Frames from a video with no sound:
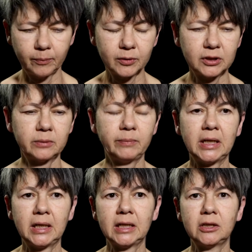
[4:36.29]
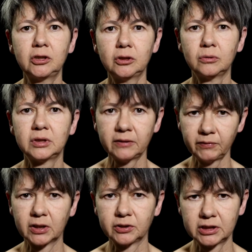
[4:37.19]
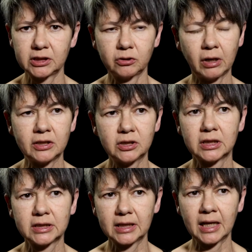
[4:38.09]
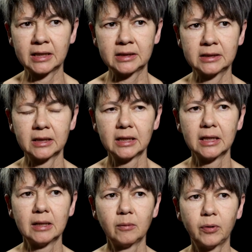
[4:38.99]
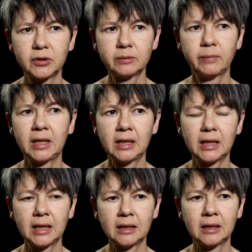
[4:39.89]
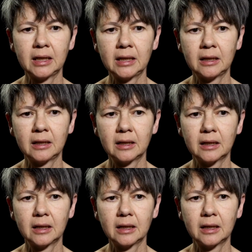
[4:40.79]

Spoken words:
puts me into difficult situations and puts me in